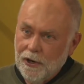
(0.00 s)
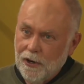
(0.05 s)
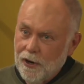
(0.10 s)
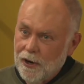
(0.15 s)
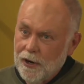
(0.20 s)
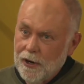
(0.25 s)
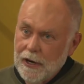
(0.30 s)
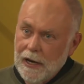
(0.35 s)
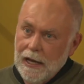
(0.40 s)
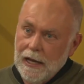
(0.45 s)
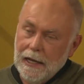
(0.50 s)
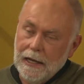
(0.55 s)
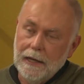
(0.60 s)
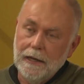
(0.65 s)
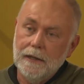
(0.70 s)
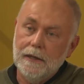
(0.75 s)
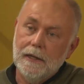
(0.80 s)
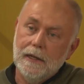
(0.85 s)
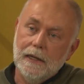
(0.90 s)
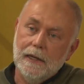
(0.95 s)
car,
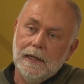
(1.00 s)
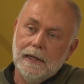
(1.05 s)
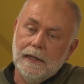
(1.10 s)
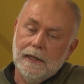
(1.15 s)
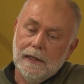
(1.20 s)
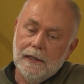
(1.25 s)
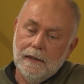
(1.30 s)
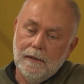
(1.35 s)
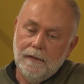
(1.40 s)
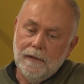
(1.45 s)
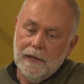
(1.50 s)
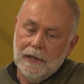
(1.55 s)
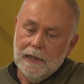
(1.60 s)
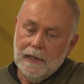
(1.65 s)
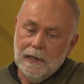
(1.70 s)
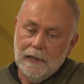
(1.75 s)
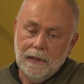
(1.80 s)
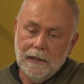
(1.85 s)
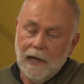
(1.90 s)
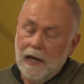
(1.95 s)
and
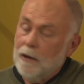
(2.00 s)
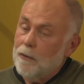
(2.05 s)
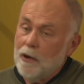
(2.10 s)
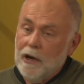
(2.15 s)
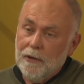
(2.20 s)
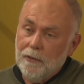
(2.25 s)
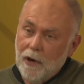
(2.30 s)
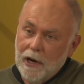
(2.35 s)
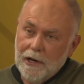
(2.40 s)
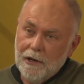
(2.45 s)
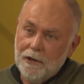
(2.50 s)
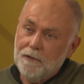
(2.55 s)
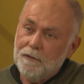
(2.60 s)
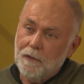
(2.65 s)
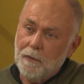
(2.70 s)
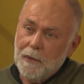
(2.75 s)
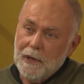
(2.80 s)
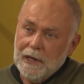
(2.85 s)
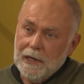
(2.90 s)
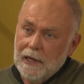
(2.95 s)
the uh, guy ran right
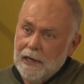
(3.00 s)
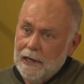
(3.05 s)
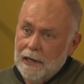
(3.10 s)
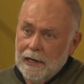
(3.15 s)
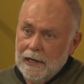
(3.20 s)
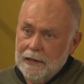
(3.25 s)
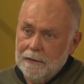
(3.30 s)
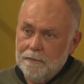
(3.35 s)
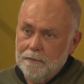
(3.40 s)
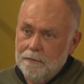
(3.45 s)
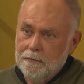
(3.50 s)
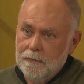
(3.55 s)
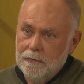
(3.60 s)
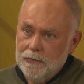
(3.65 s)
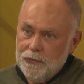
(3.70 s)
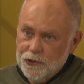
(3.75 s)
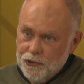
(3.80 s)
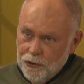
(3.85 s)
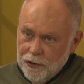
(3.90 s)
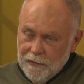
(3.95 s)
over me, and I
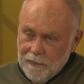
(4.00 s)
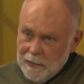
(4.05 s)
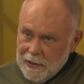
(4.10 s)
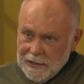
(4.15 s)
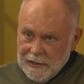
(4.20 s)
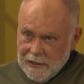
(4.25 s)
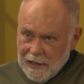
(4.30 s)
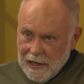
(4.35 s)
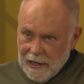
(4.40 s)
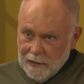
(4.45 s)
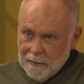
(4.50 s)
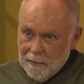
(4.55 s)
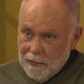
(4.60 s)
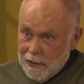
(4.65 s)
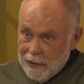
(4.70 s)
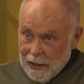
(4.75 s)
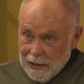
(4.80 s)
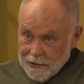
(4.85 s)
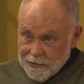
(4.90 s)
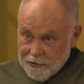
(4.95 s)
should have been dead,
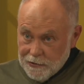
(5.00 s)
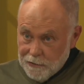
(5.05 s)
but I